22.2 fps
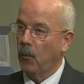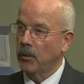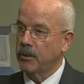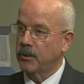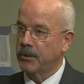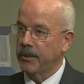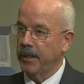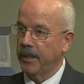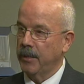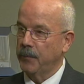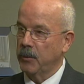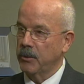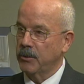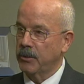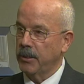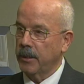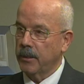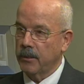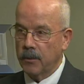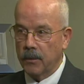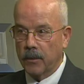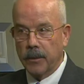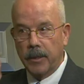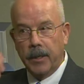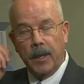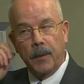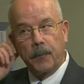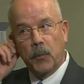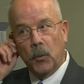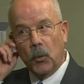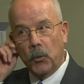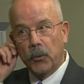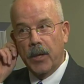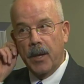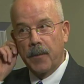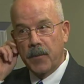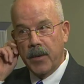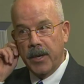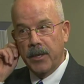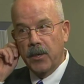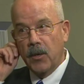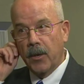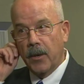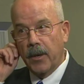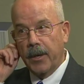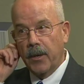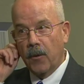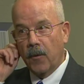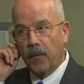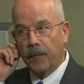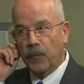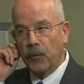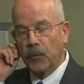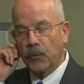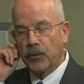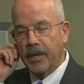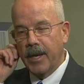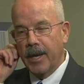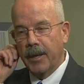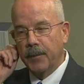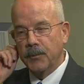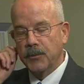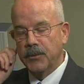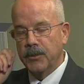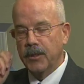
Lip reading: would send them a signal, and I pulled on my ear a few times.